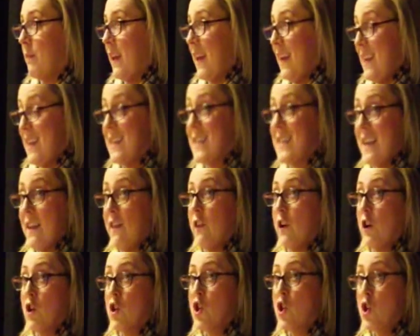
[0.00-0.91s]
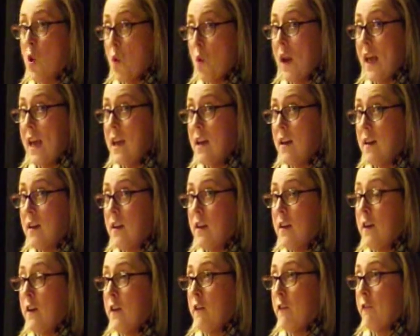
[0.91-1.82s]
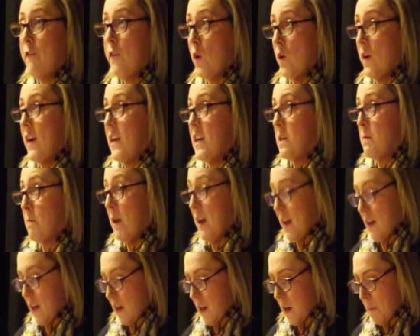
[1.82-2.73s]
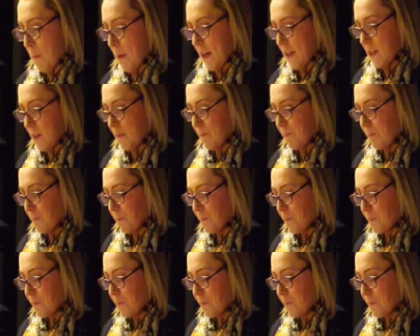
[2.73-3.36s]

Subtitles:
He is in there solely for his political opinion.